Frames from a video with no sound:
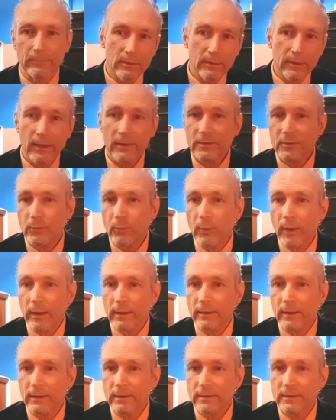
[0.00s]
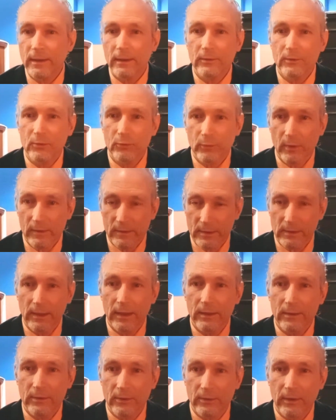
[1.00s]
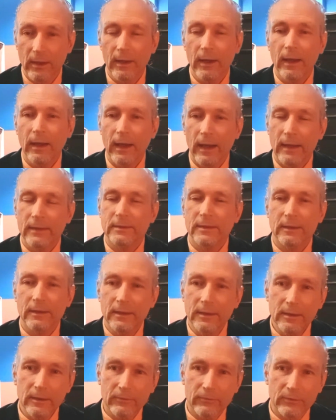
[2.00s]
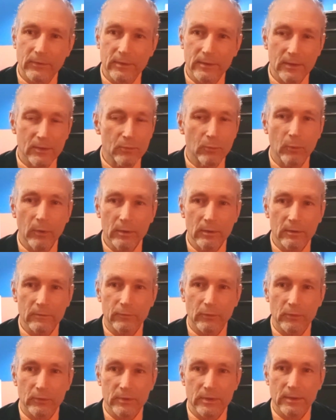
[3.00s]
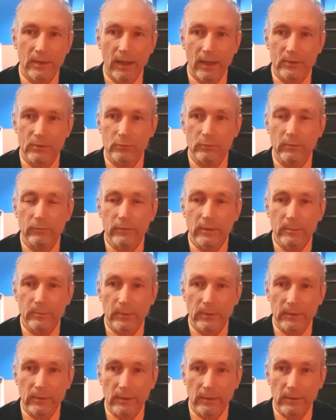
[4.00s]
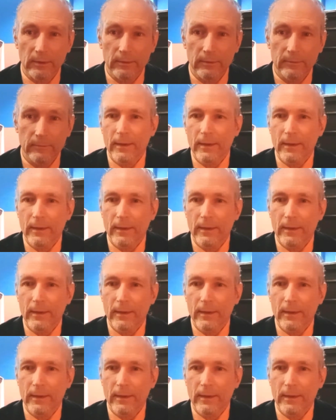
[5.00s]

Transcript: That's why they sent to us later as a gift this wonderful Statue of Liberty.